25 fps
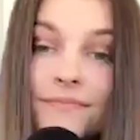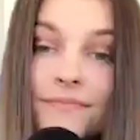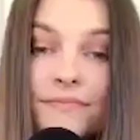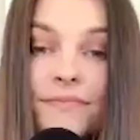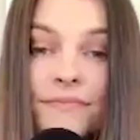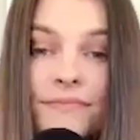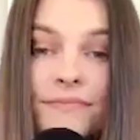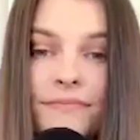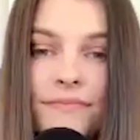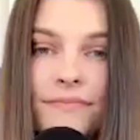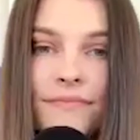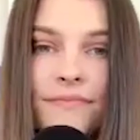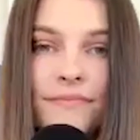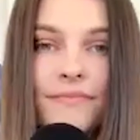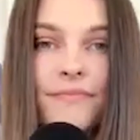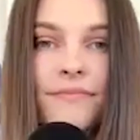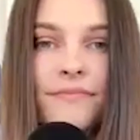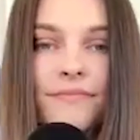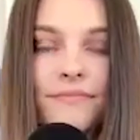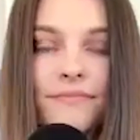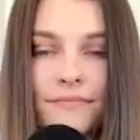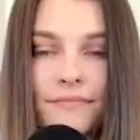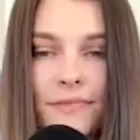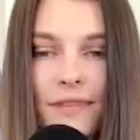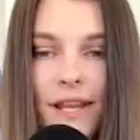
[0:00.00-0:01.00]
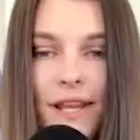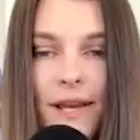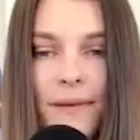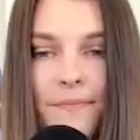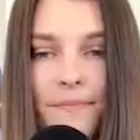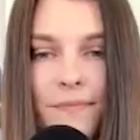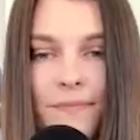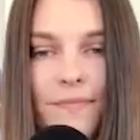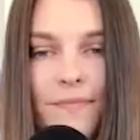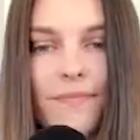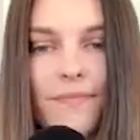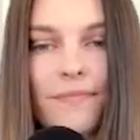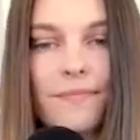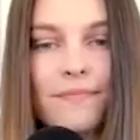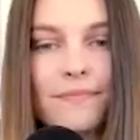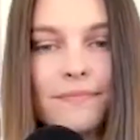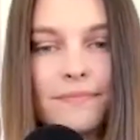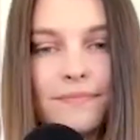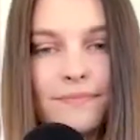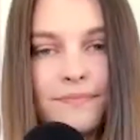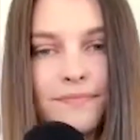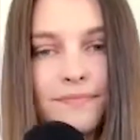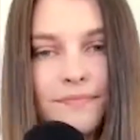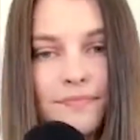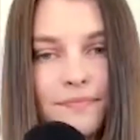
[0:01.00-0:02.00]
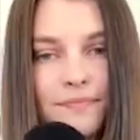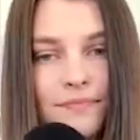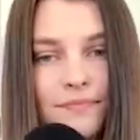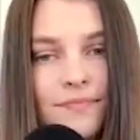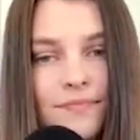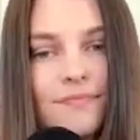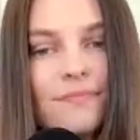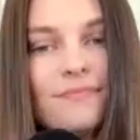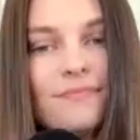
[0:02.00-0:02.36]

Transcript: It's technology can help